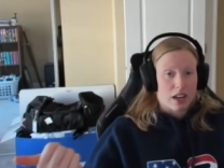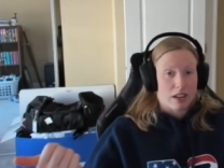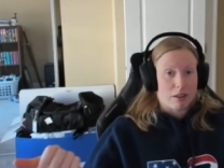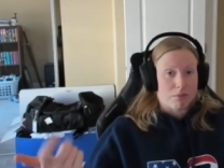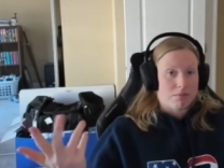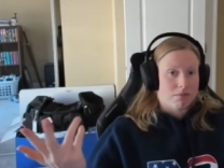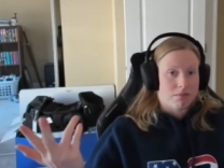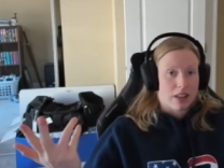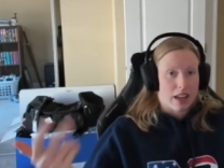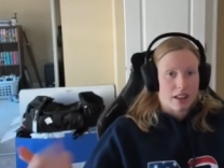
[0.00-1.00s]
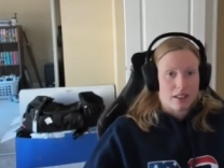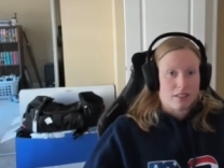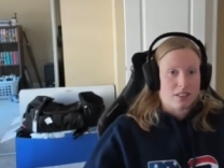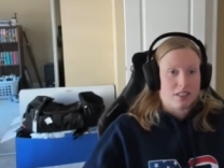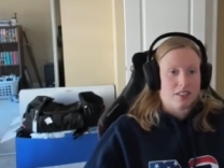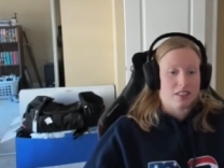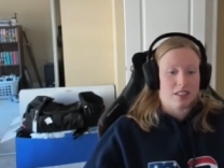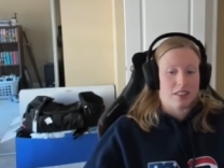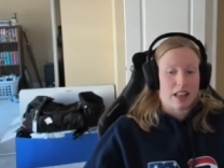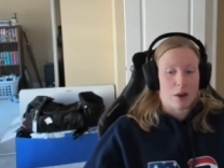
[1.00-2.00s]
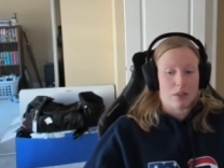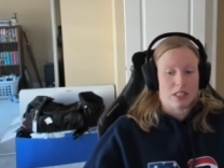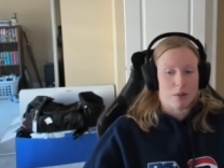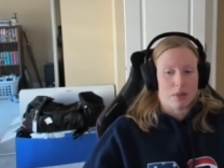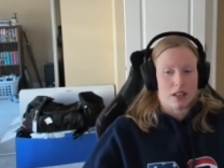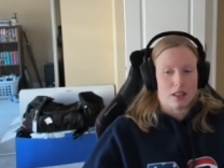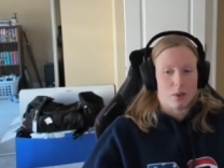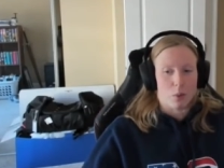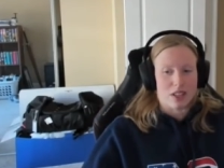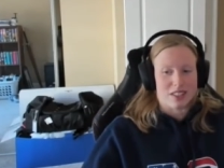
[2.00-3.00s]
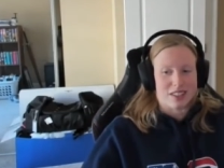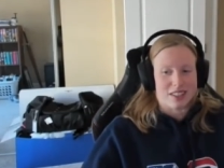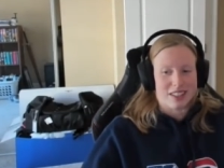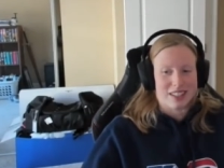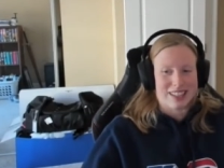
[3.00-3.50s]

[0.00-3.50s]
Mm. Um, and that was something that wasn't,